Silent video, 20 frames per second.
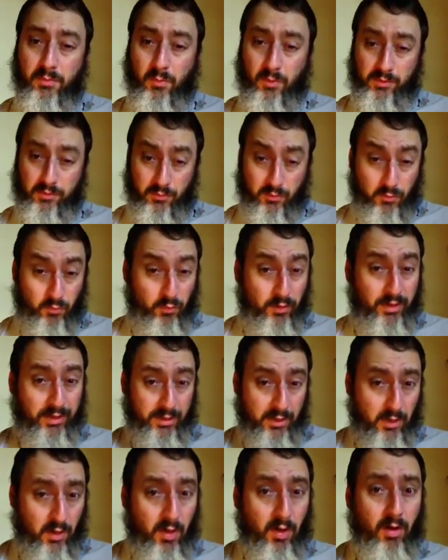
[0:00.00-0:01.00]
what really
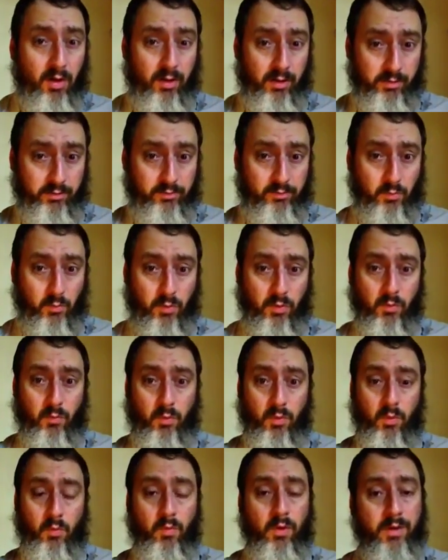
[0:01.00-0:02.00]
caused World
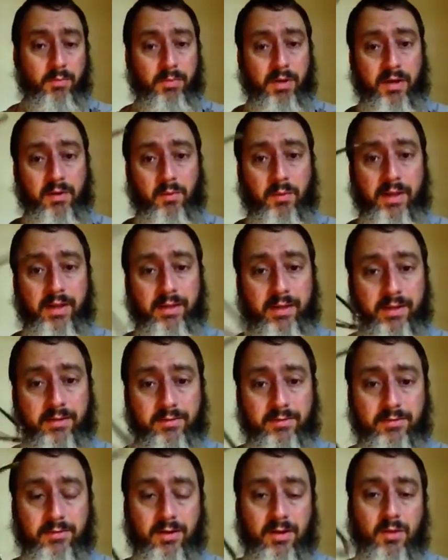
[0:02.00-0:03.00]
War I, by the way, ladies
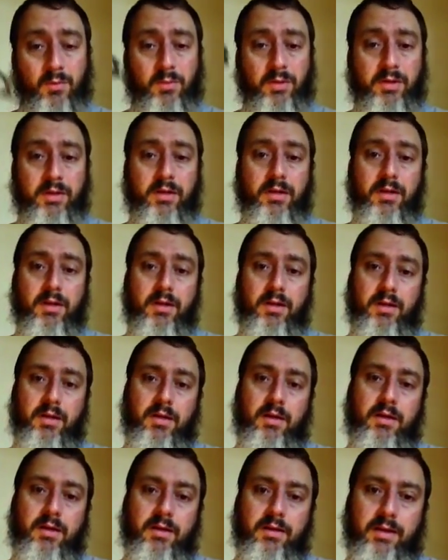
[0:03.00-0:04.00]
and gentlemen,
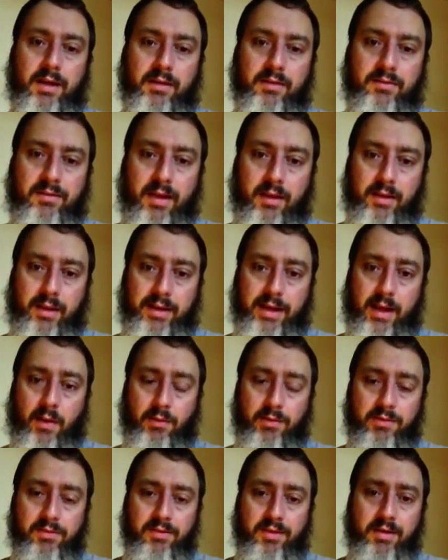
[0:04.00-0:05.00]
not to sound like
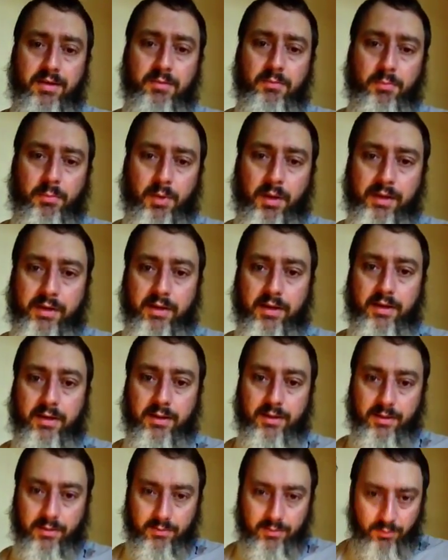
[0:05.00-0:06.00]
Howard Zinn, but
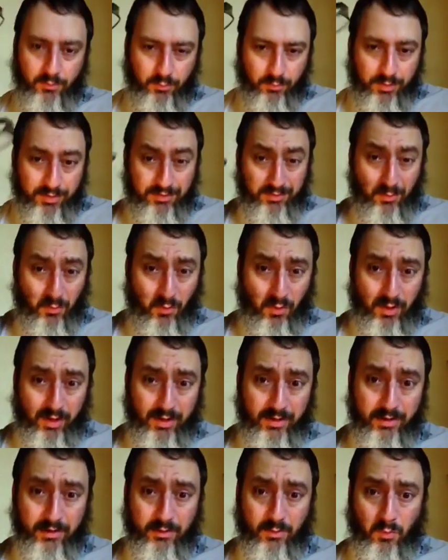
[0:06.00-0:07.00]
the reason
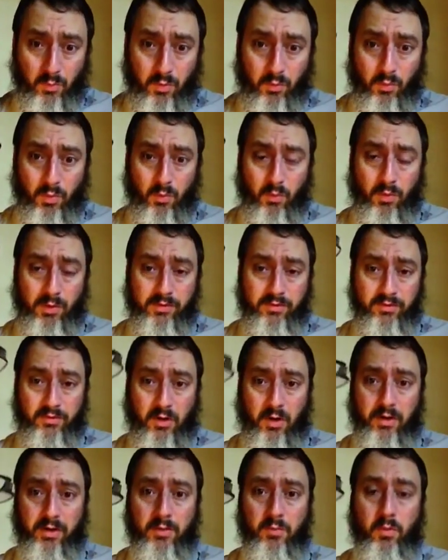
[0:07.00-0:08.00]
why World War I
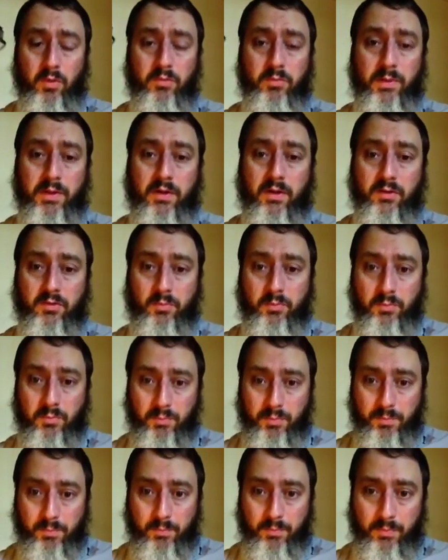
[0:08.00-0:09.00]
started was
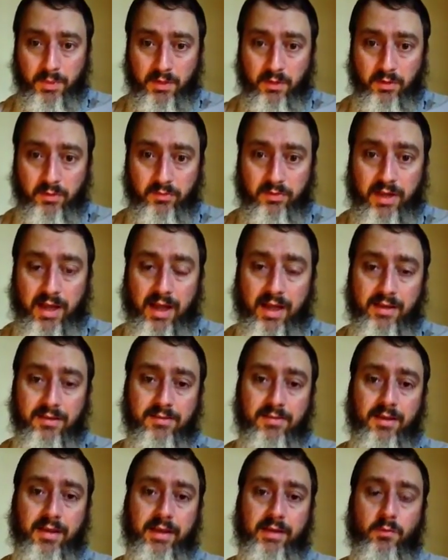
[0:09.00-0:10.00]
because
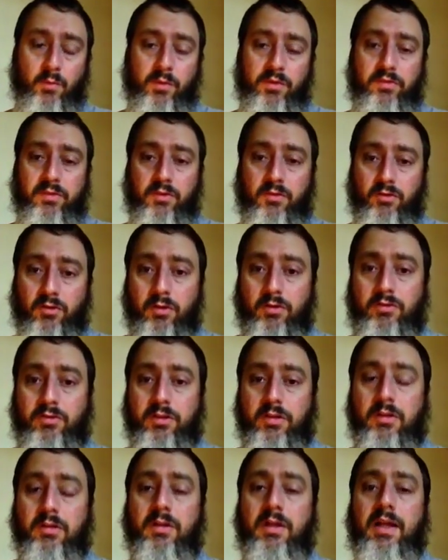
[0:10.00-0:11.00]
guys like Winston
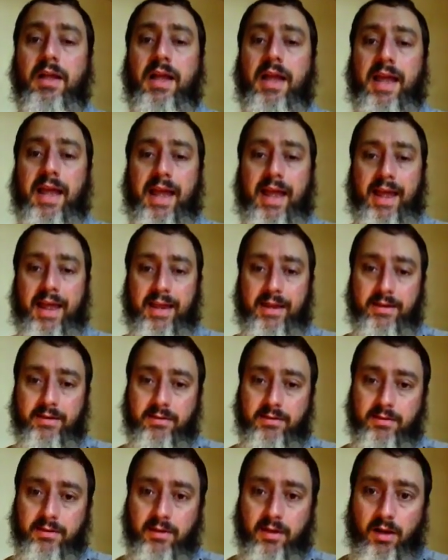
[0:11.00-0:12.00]
Churchill and
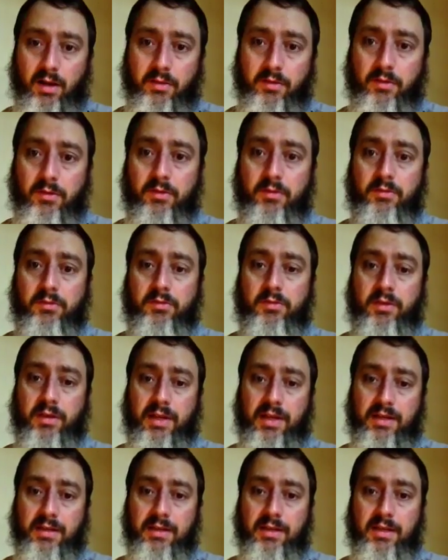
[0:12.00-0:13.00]
others
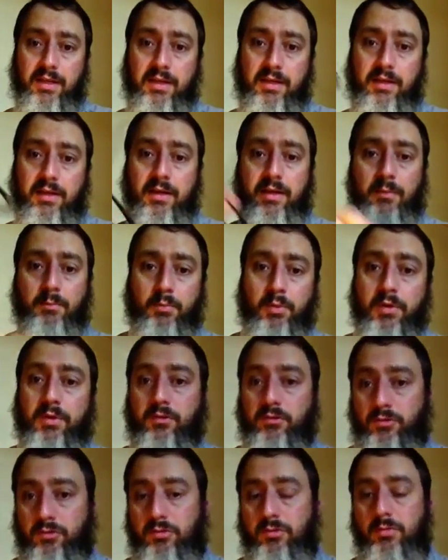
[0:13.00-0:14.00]
in the
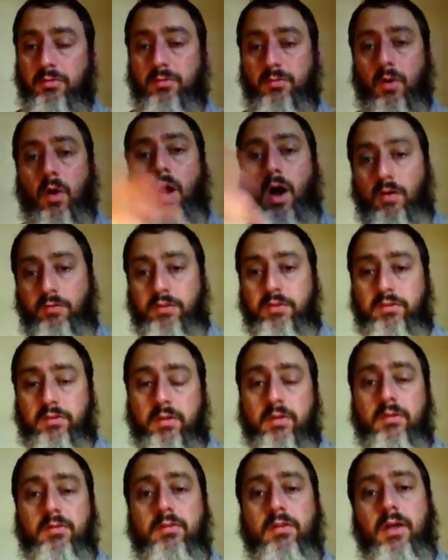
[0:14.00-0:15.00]
British
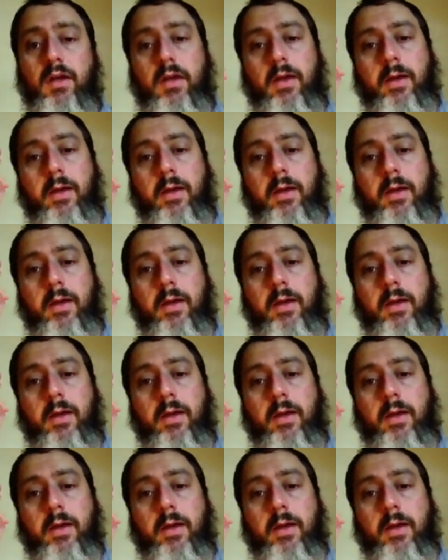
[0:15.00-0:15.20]
offices